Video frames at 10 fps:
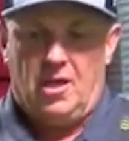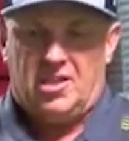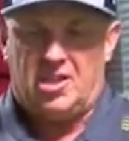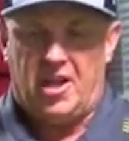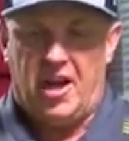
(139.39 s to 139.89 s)

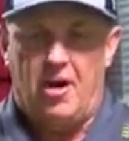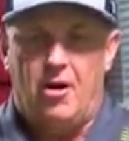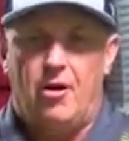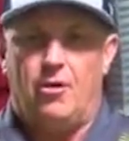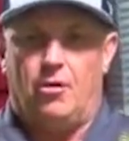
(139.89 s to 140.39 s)

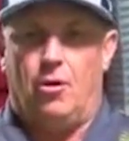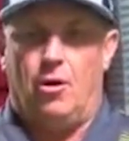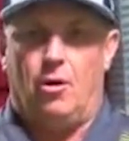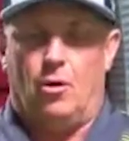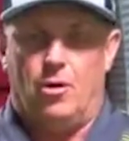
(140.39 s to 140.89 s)
scared
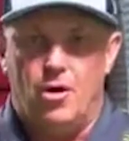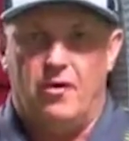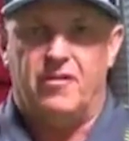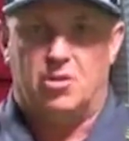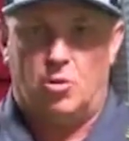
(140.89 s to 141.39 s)
or
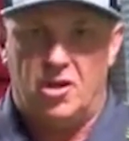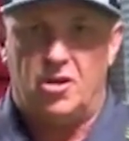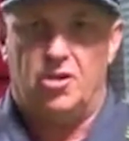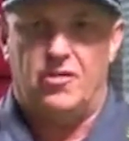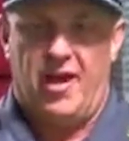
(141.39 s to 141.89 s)
nervous when you
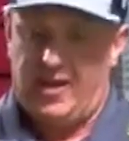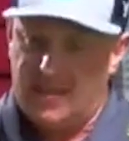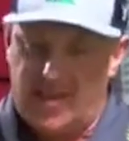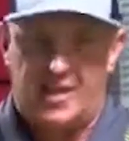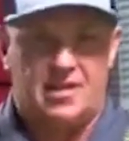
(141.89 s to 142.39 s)
do
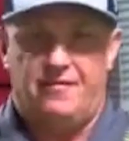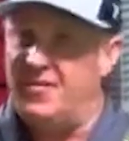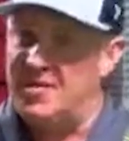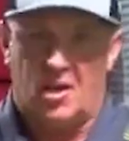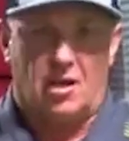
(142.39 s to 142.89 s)
that. The
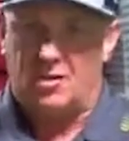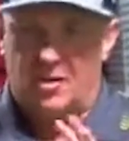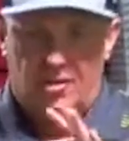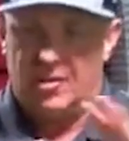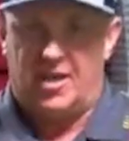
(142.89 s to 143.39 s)

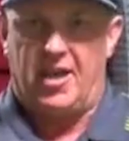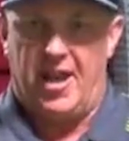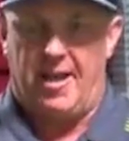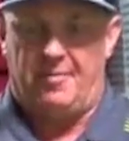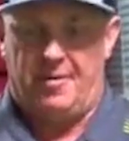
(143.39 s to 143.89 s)
physiology just can't
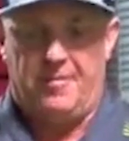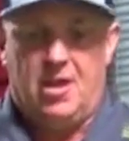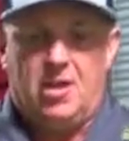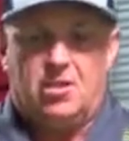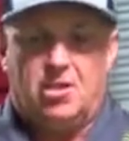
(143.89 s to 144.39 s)
happen.
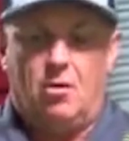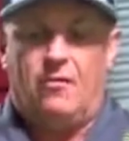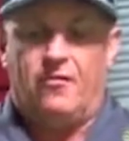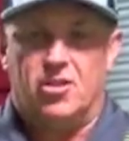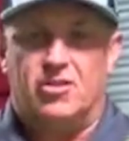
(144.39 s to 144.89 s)
So
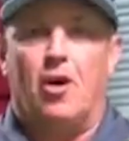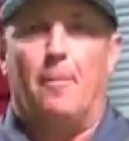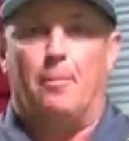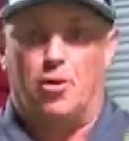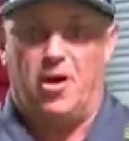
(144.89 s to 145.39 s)
first of all,
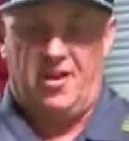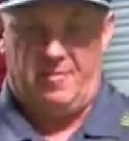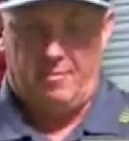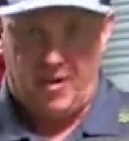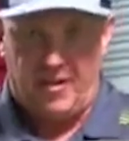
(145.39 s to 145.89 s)

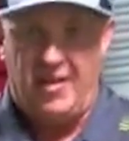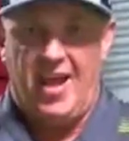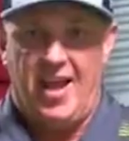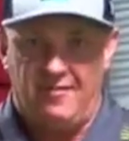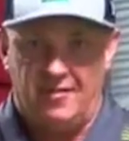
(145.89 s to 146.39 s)
breathe.
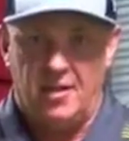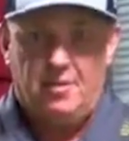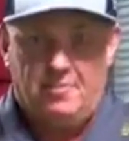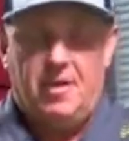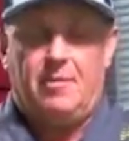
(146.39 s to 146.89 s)
Breathe heavily,
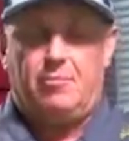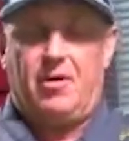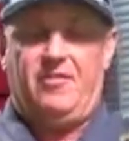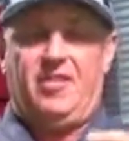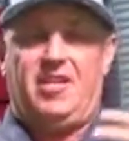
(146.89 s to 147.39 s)

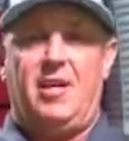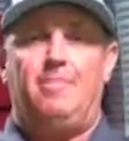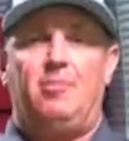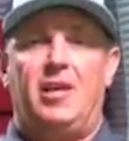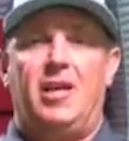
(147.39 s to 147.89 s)
breathe
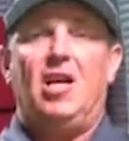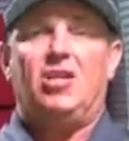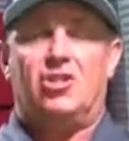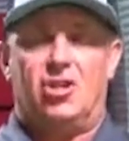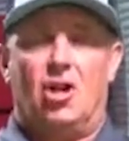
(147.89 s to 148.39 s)

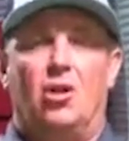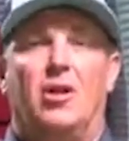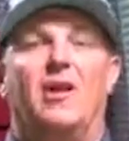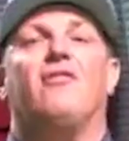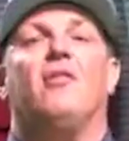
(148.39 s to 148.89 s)
deeply,
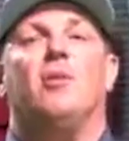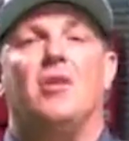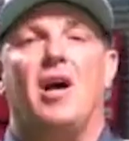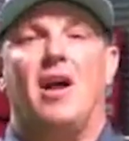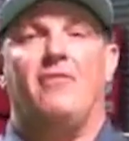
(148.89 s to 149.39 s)
slowly, and from your
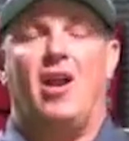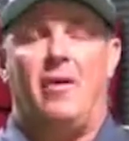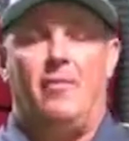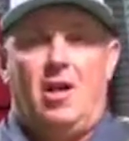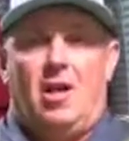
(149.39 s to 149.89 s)

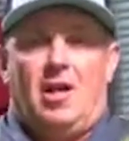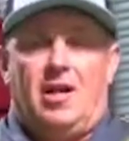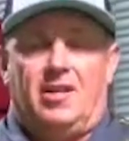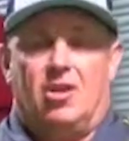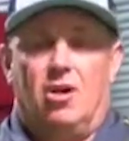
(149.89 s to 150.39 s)
diaphragm.
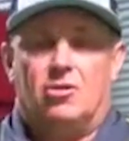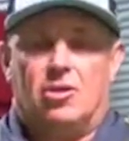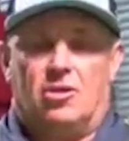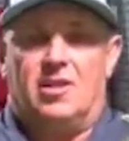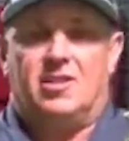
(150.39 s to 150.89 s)
And so
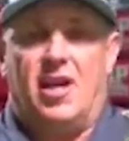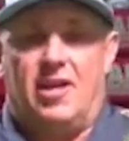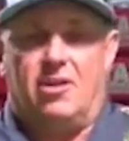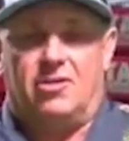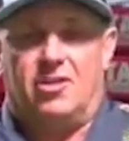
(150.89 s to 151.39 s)
let's
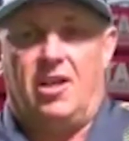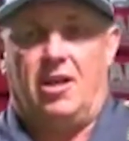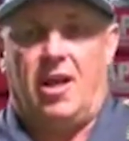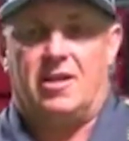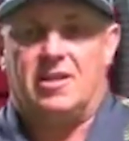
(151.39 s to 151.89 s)
say you'll see a
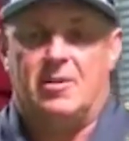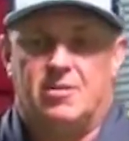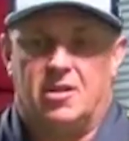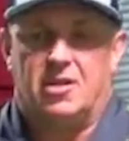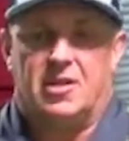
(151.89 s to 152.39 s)
lot of
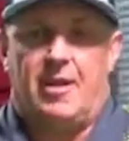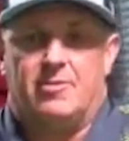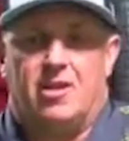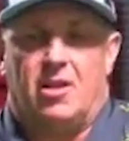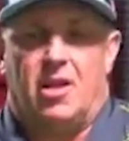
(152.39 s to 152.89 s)
times the
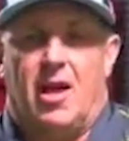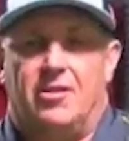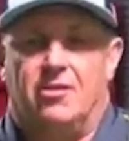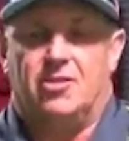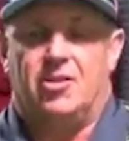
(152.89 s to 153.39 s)
game's on the
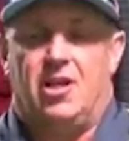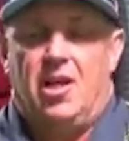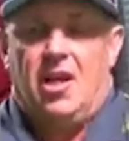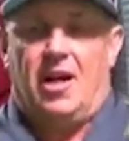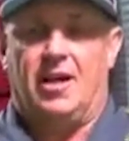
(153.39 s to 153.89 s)
line, you'll see
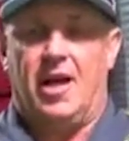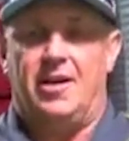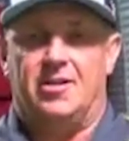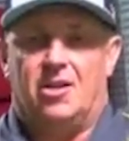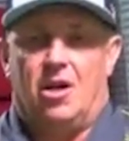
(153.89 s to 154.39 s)
a guy
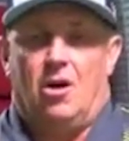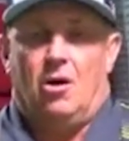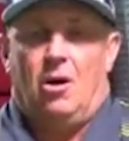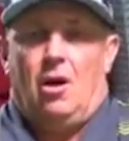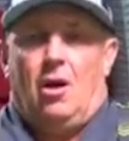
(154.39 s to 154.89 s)
just
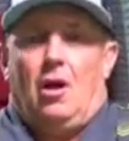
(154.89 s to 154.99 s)
go,